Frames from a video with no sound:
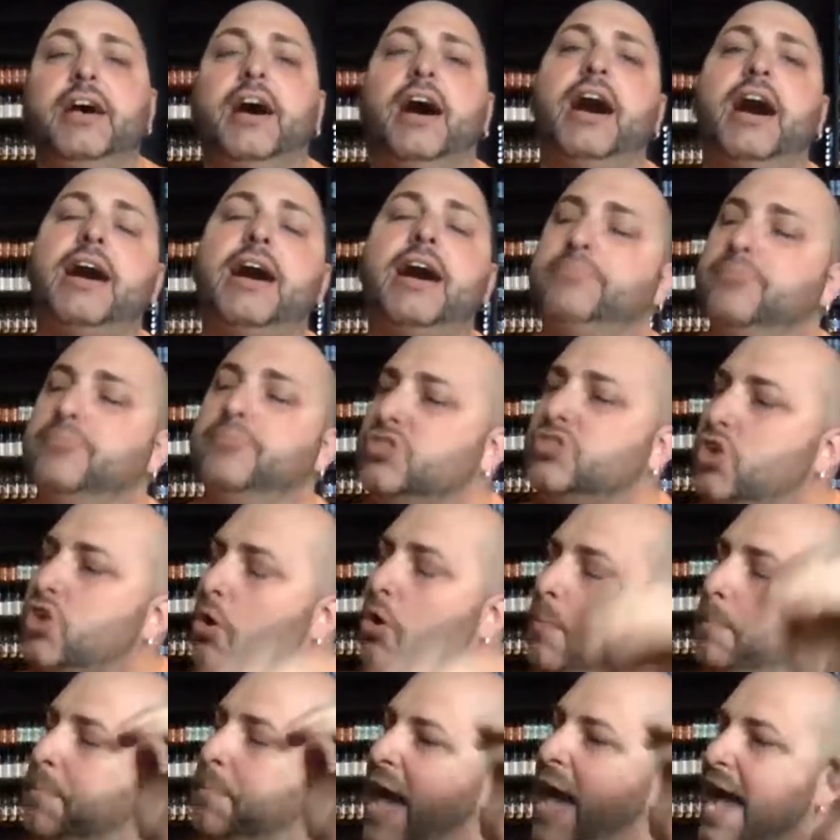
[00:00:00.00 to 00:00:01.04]
Um,
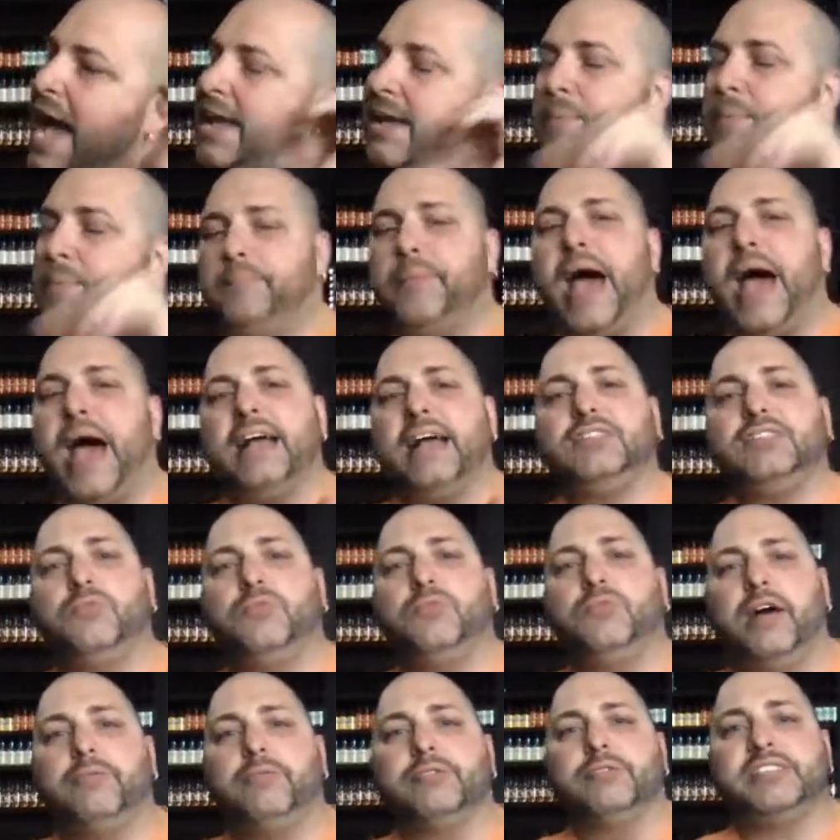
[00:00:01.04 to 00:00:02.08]
so back back to what
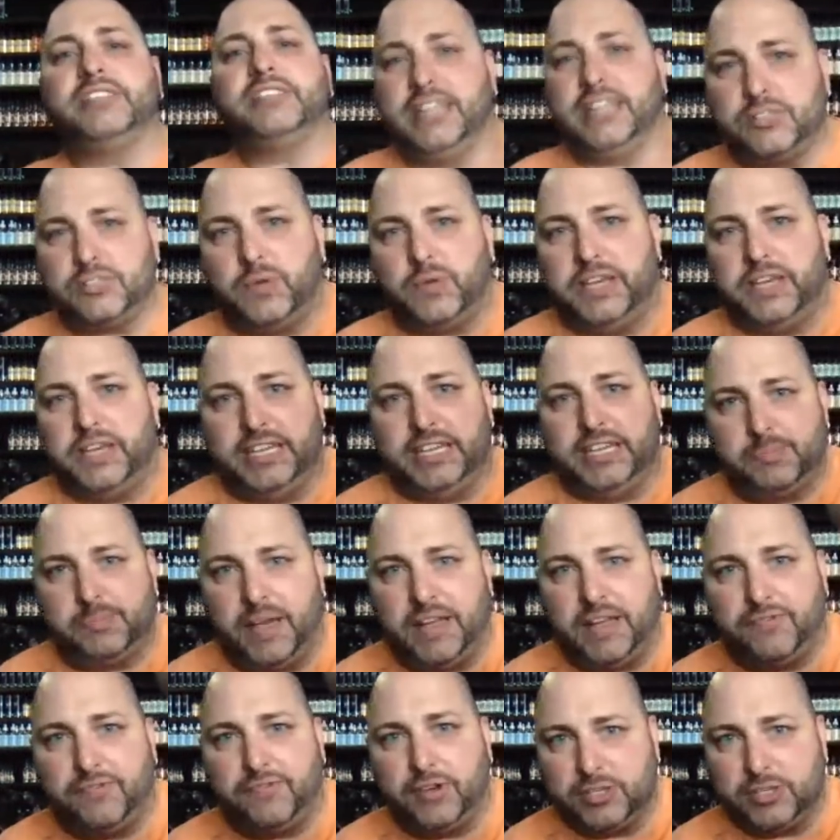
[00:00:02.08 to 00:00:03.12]
I was saying. That's why he gets paid for.